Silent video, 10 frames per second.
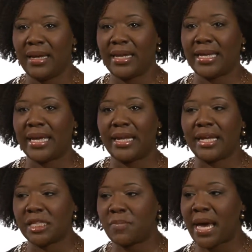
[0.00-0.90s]
And again, it
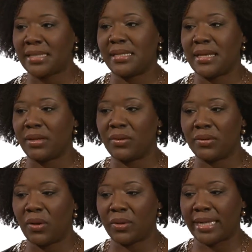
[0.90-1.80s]
gets back to that
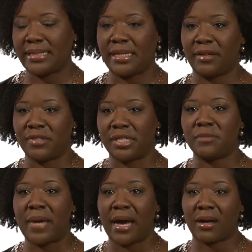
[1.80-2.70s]
whole idea of just
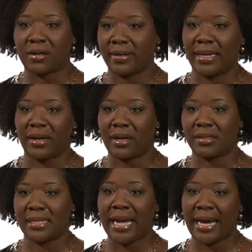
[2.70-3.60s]
empowering our
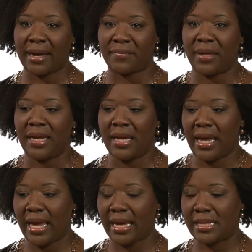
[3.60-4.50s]
staff
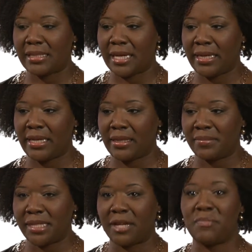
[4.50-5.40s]
and getting
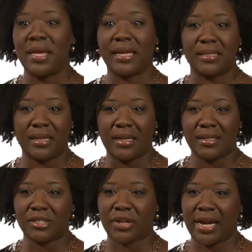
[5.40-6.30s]
them to commit
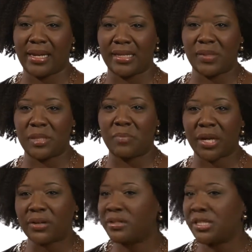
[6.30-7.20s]
to training. So it's
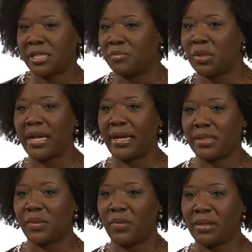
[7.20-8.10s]
bigger than just
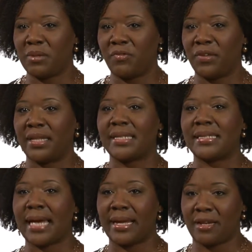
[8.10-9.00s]
compliance. We want them to feel
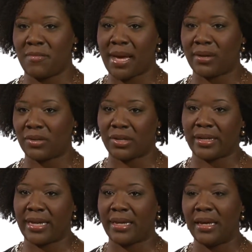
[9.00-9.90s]
excited about
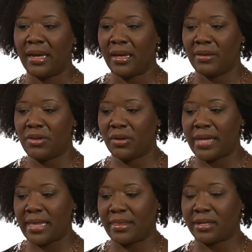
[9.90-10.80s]
learning, know
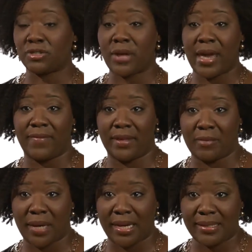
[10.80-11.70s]
that they're driving
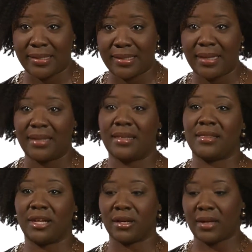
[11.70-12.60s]
the bus,
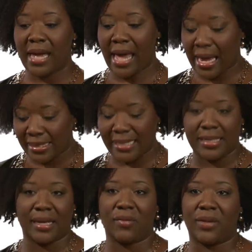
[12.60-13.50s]
that they're
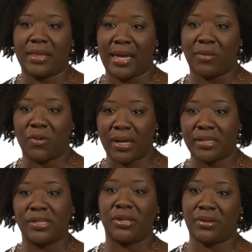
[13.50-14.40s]
accessing it when they
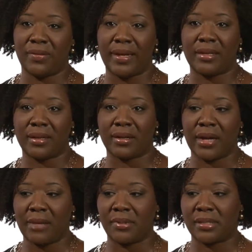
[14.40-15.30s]
want to, and they're
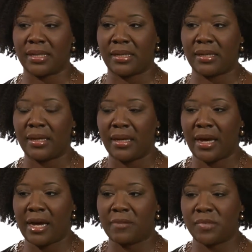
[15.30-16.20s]
able to
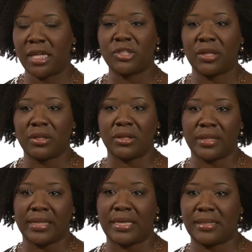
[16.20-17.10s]
touch on the
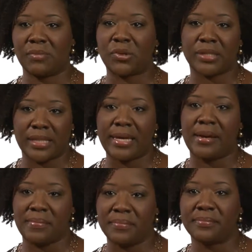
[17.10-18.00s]
learning that's important to
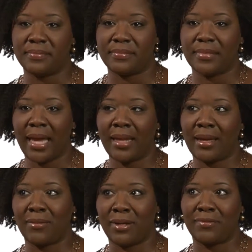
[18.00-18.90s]
them and
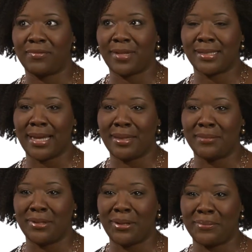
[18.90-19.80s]
that we've assigned
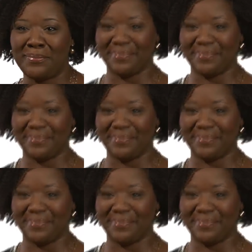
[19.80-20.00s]
them to do.